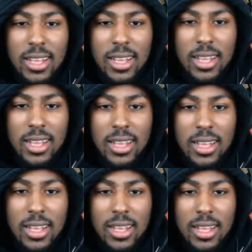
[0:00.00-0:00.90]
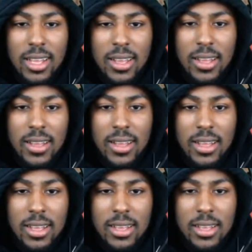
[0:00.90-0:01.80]

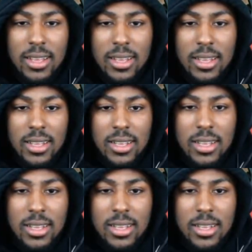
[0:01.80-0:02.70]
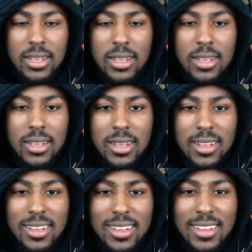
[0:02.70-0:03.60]

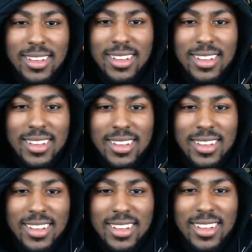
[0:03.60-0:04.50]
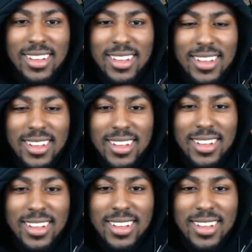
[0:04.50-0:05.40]

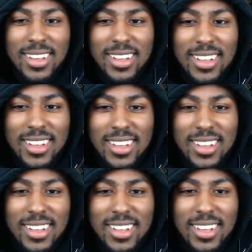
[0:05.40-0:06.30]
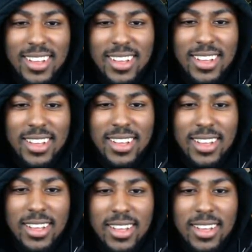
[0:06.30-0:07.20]

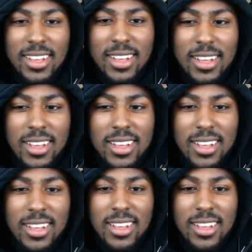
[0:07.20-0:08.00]
(silent)